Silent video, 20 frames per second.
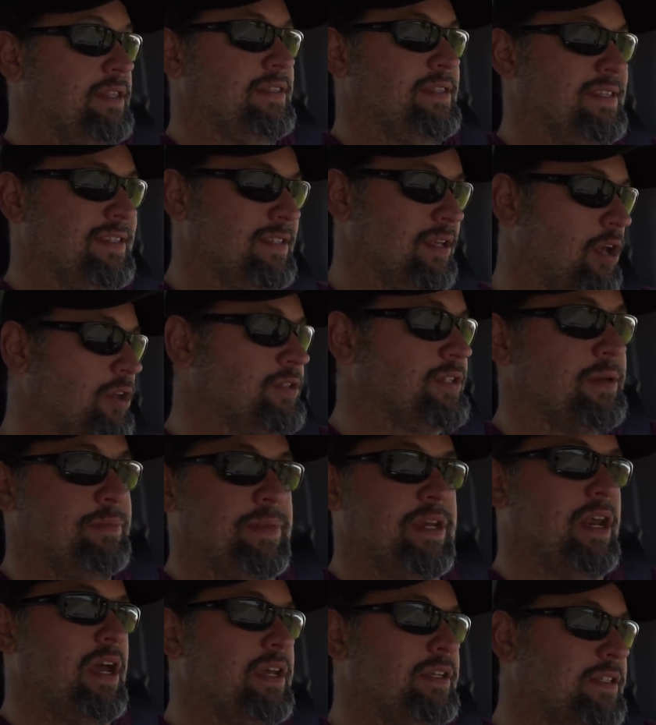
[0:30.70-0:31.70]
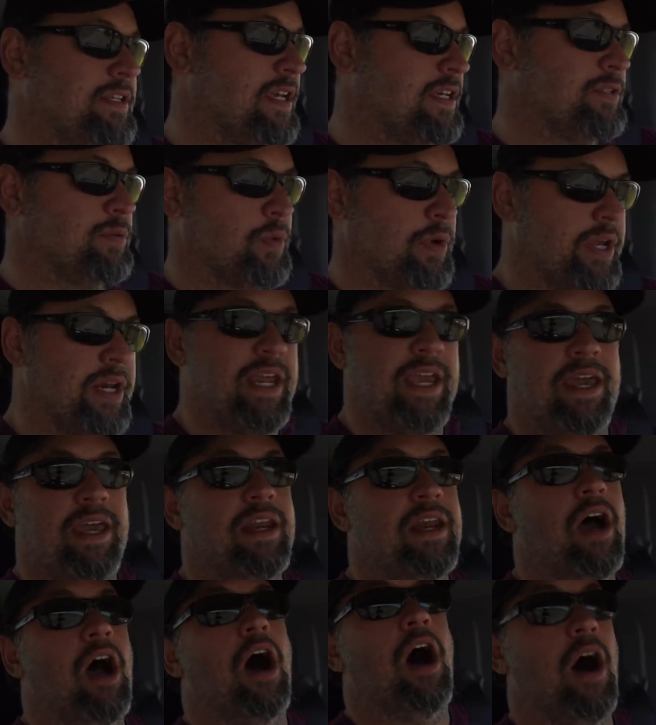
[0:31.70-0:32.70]
This is also going to be nice because we're going to
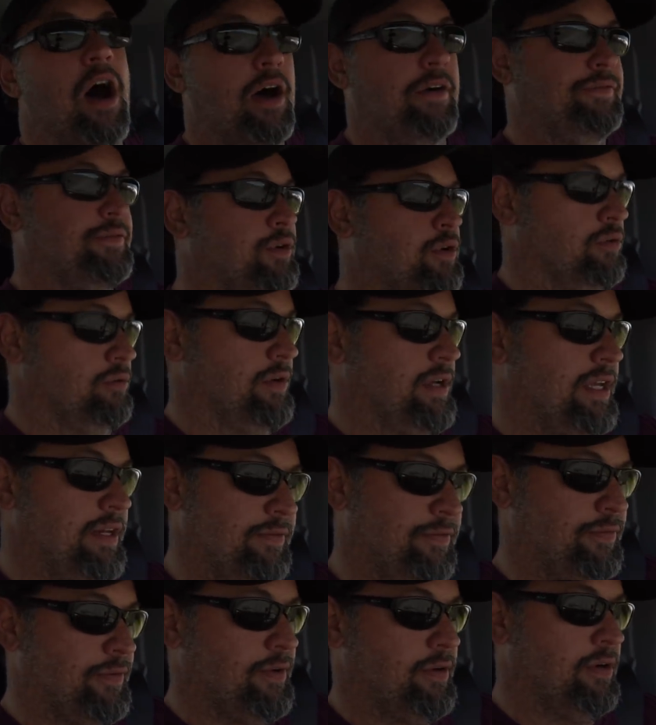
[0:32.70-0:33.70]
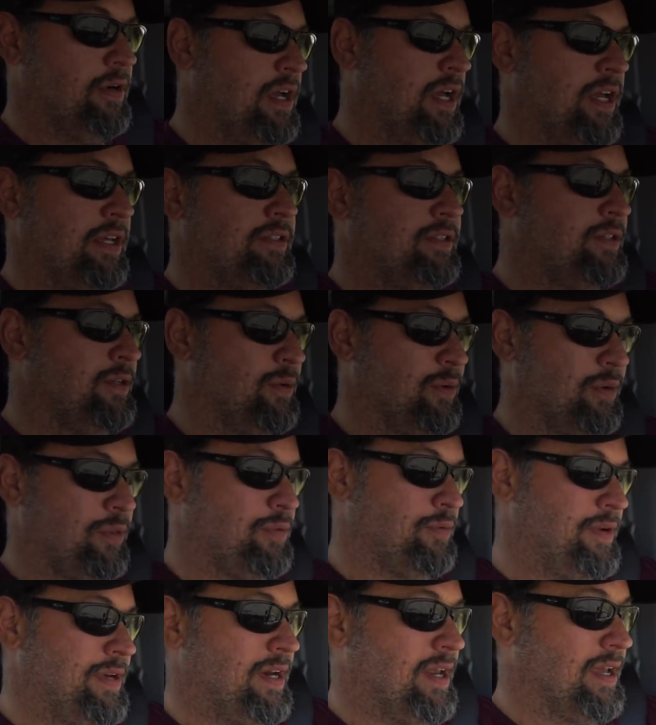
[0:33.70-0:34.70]
head off-grid for 2 or
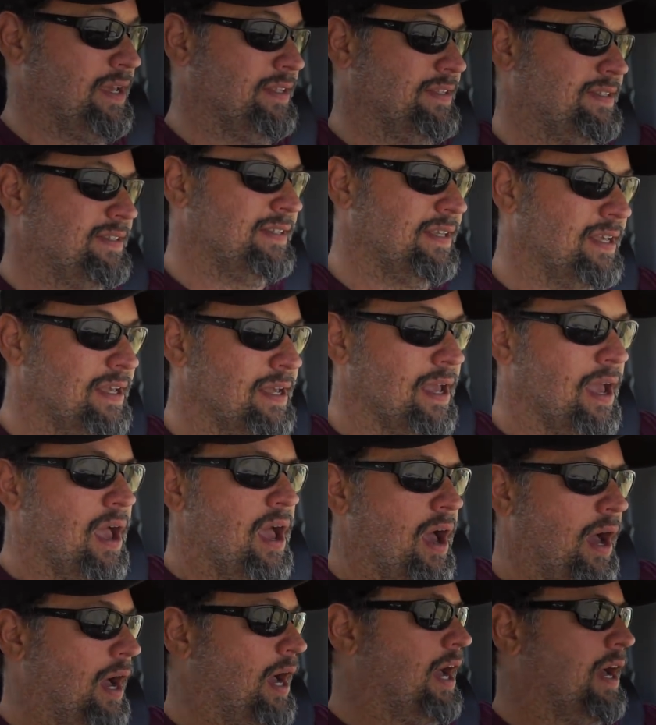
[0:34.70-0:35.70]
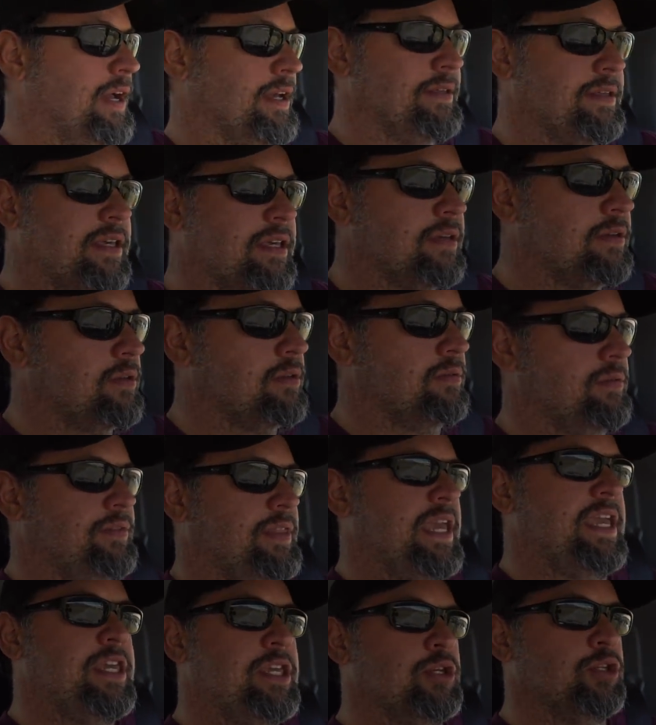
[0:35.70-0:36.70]
3 nights.
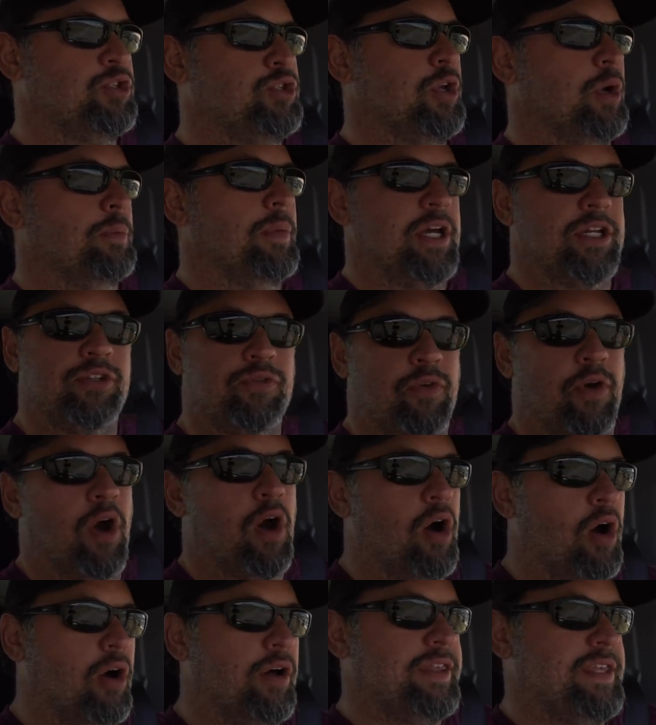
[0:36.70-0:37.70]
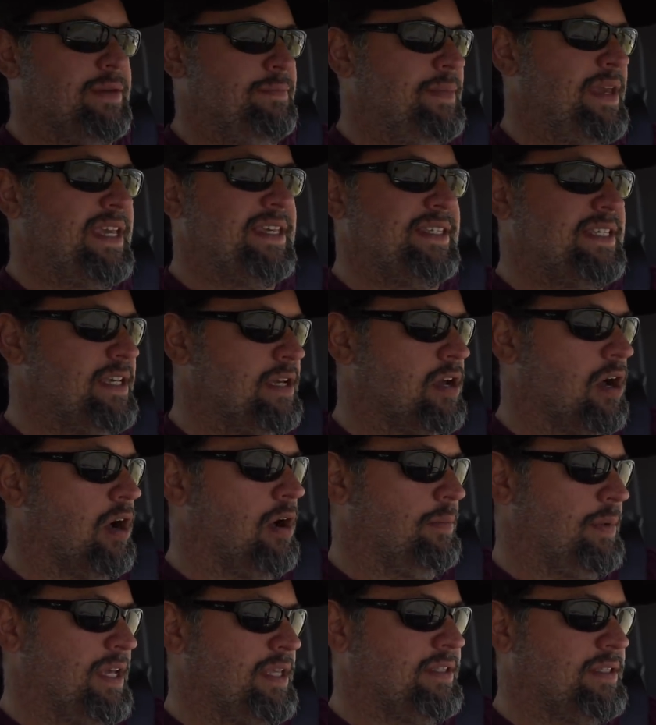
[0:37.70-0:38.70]
Thank you so much for all the amazing
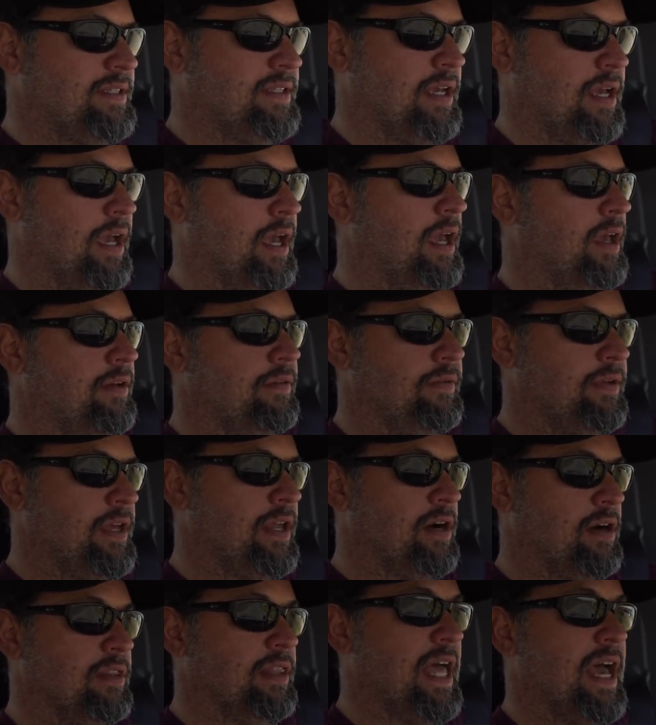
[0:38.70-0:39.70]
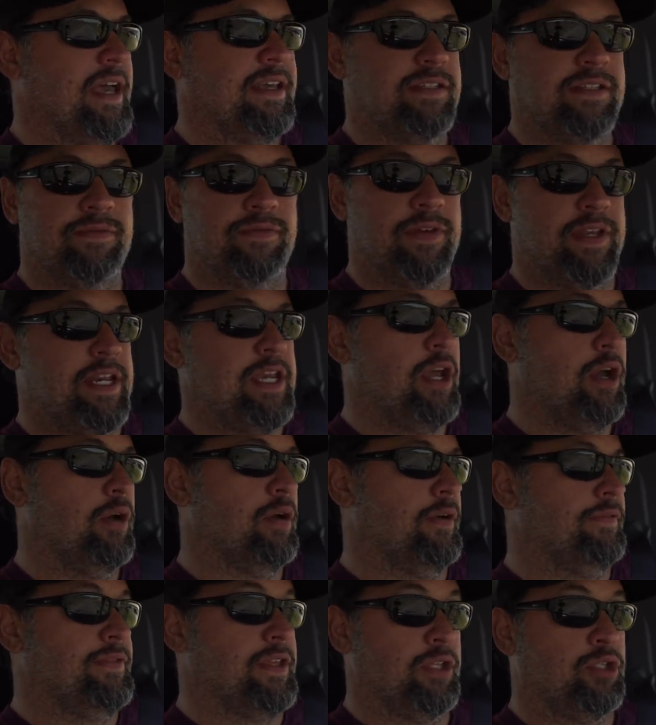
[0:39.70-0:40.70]
comments in our last video
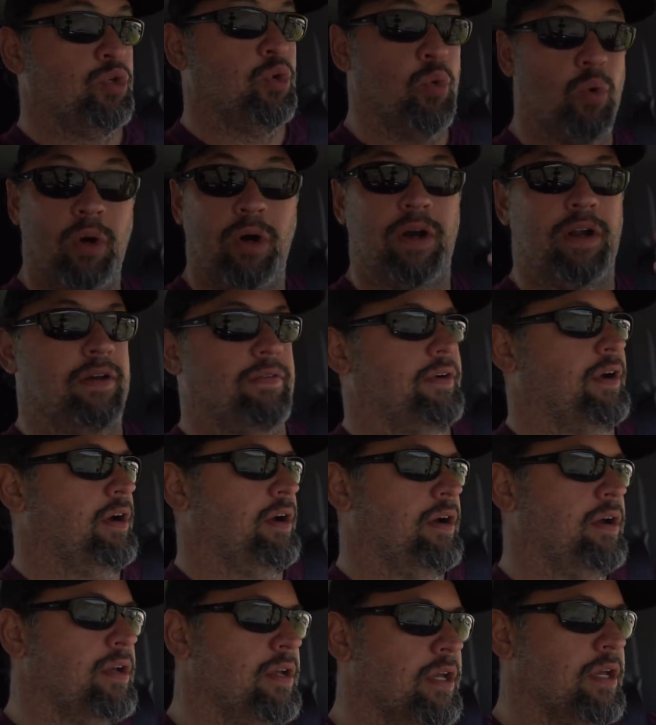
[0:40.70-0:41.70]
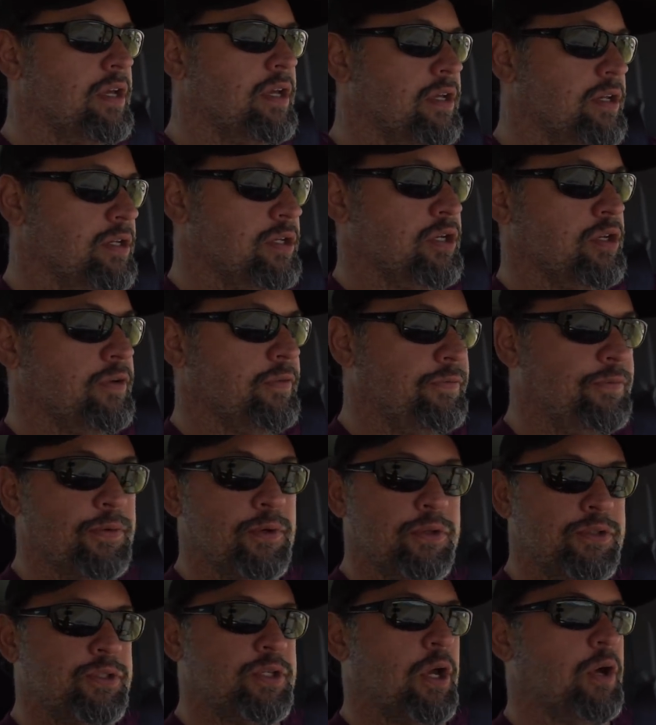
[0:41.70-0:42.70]
of the tour of our new
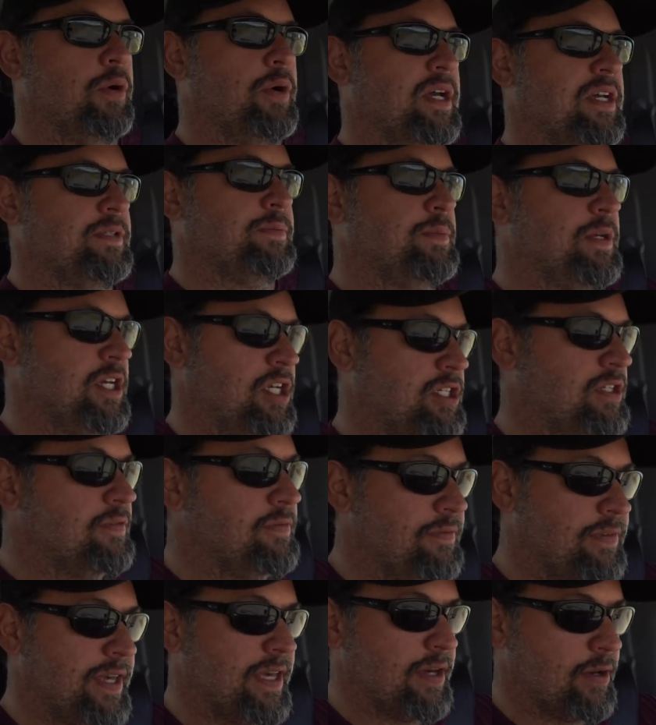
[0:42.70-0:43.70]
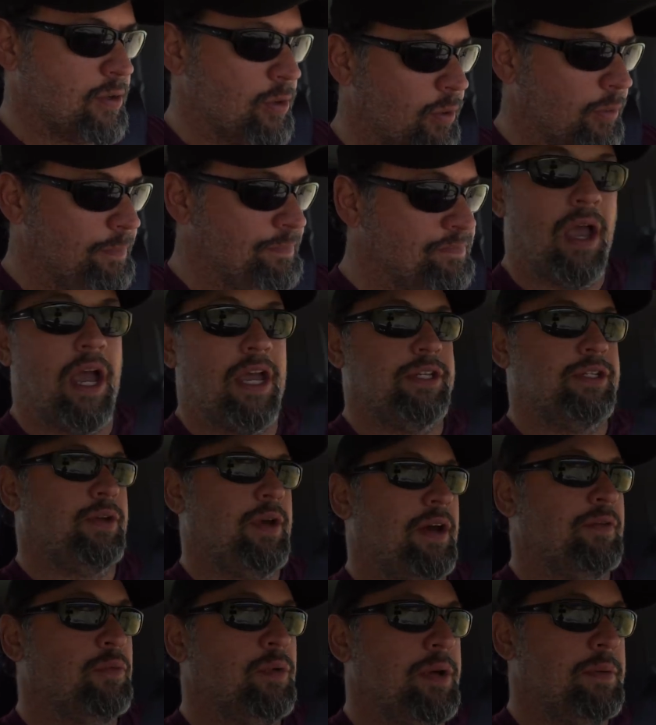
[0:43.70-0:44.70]
Fuso Expedition vehicle. I do
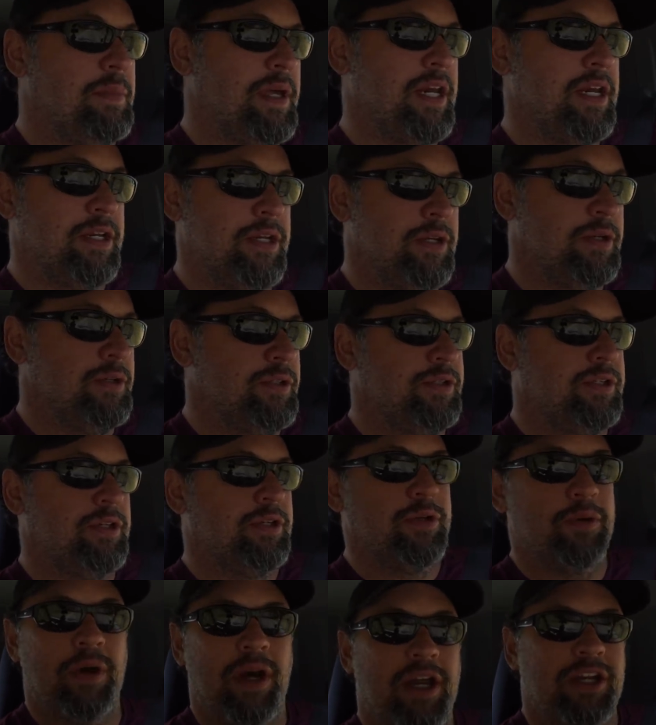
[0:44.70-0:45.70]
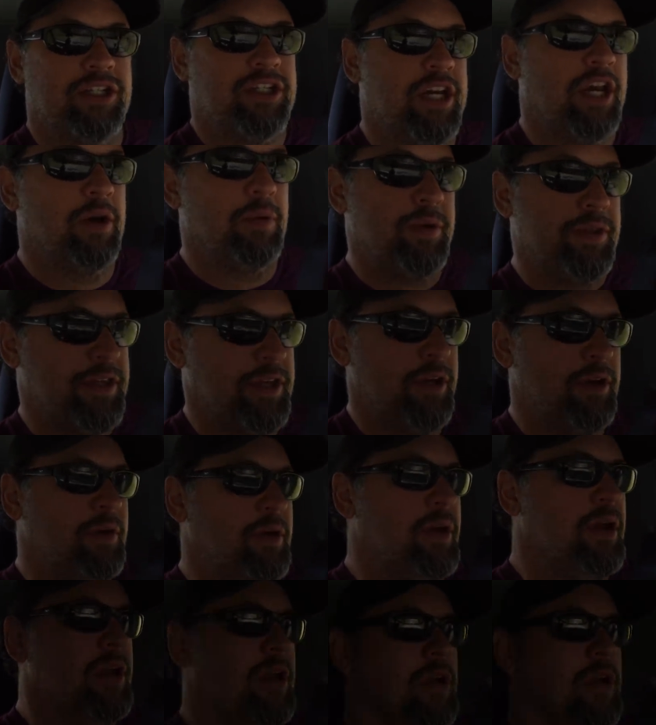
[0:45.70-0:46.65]
have one bit of news to share with you.